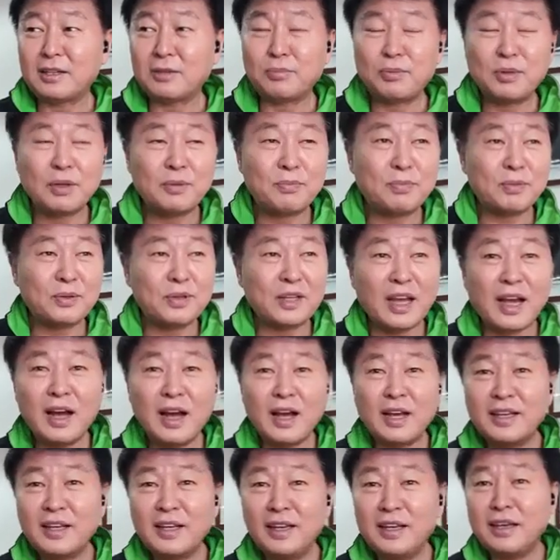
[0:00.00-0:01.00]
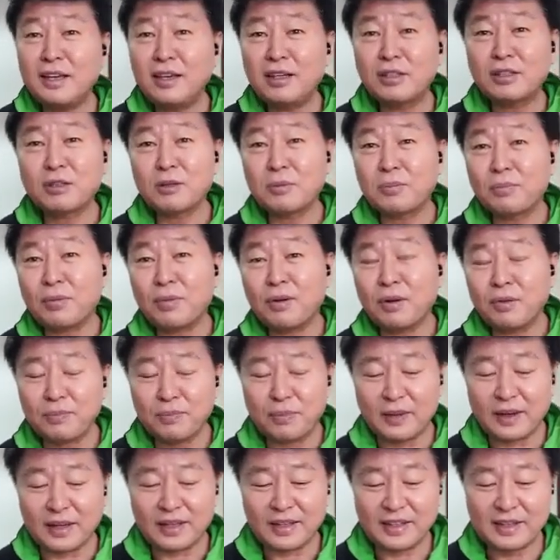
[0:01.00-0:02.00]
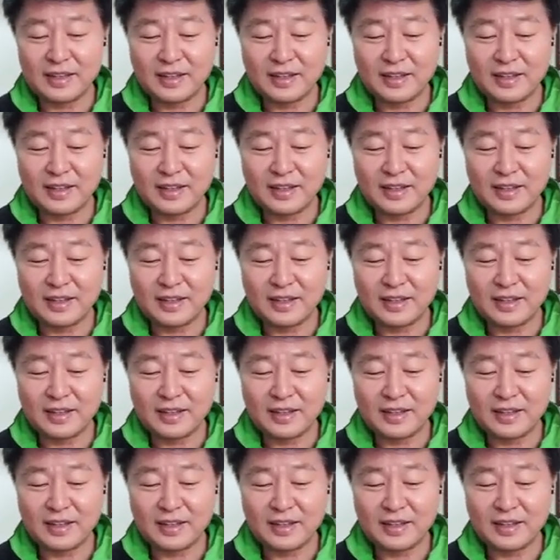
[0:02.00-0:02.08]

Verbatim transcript: people, yeah, he is the prophet.